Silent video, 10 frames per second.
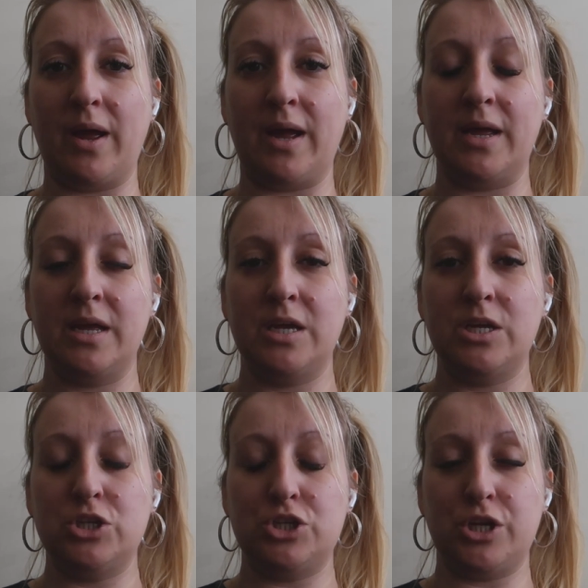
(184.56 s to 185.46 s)
where
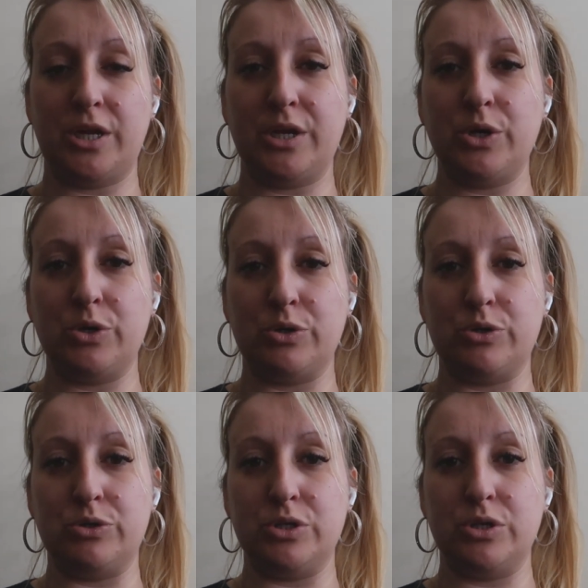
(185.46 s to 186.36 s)
she
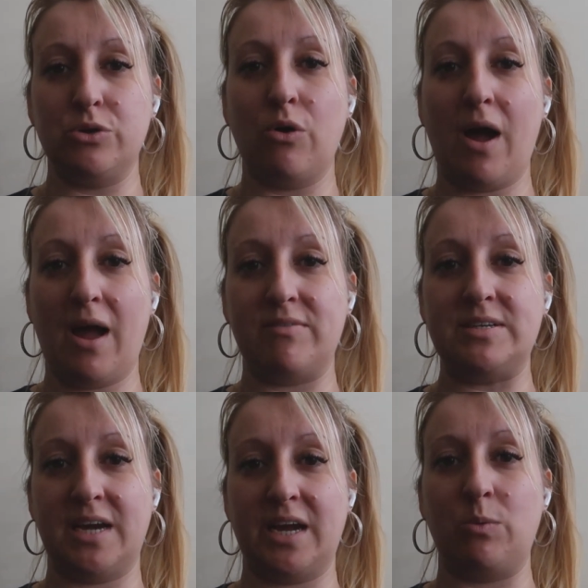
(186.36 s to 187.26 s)
could not have a
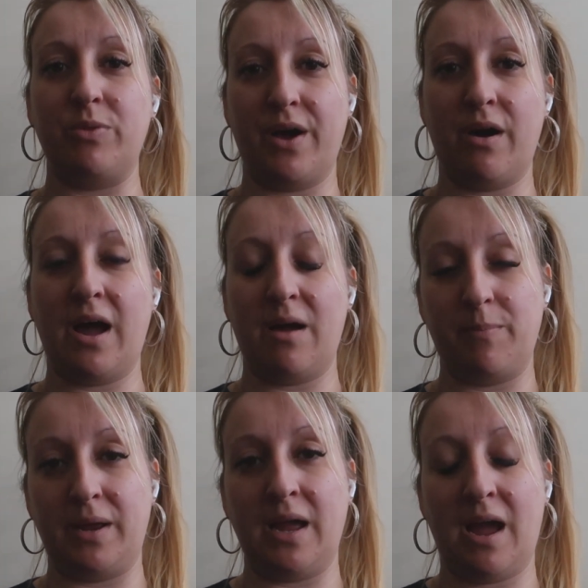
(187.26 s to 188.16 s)
day without
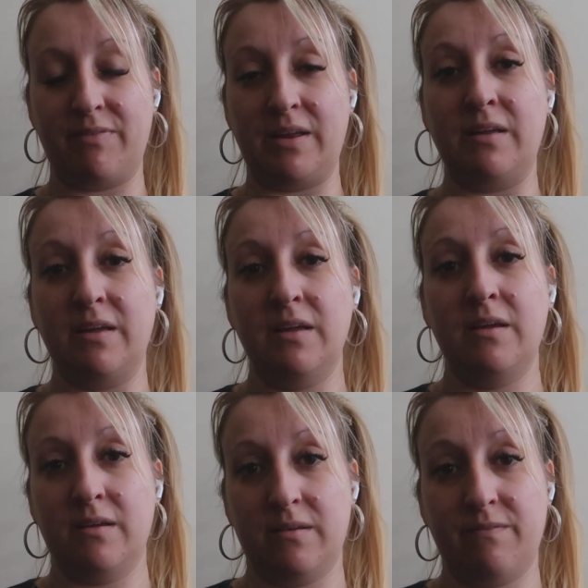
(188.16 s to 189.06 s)
having
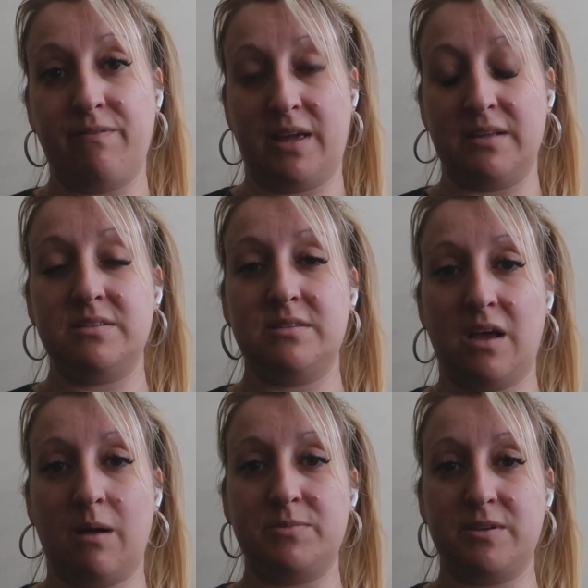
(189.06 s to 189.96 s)
fits
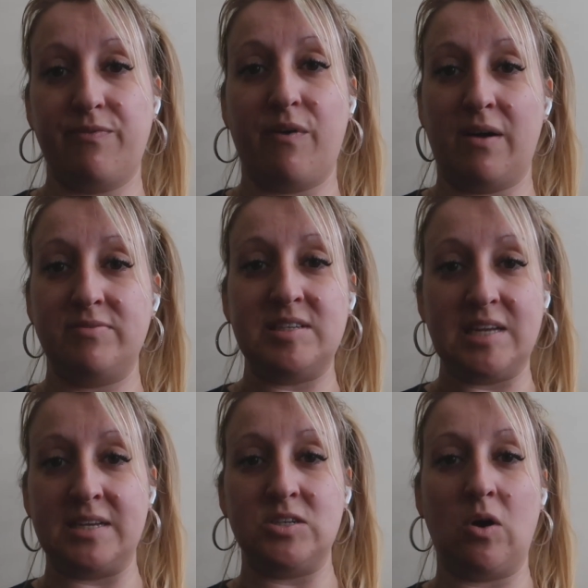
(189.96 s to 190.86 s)
up to 5 to
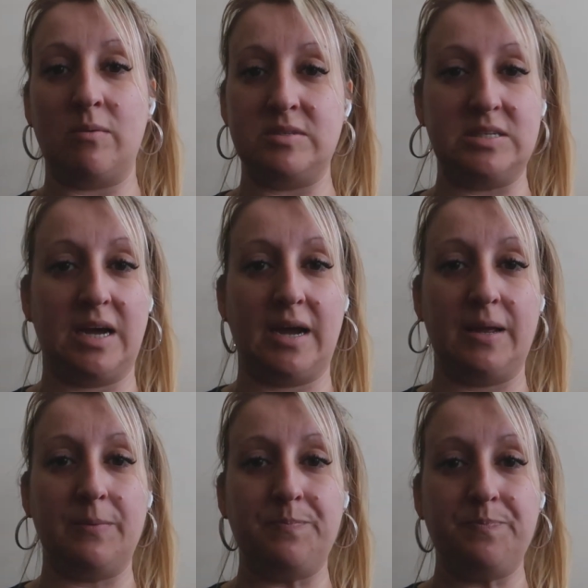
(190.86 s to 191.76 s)
10 times a
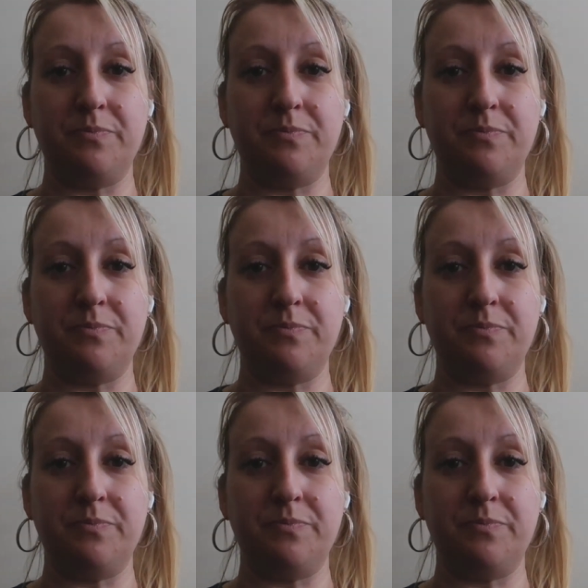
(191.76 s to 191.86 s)
day.